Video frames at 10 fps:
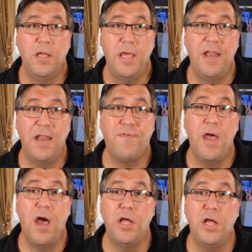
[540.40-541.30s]
And if I
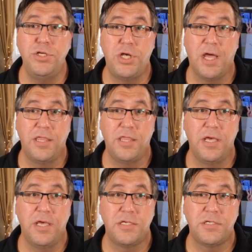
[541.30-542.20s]
uncheck
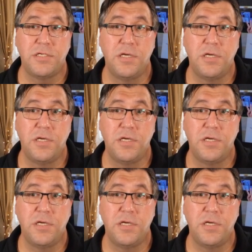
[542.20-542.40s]
this,